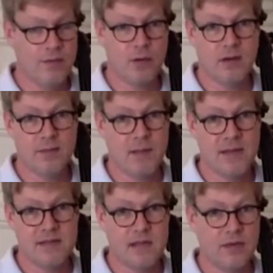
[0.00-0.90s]
you're at
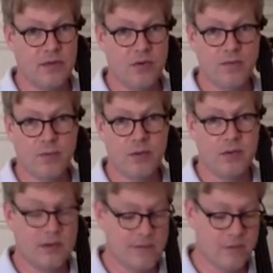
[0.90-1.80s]
my, say, third or fourth
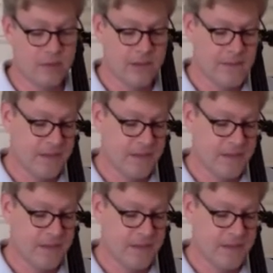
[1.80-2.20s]
year level,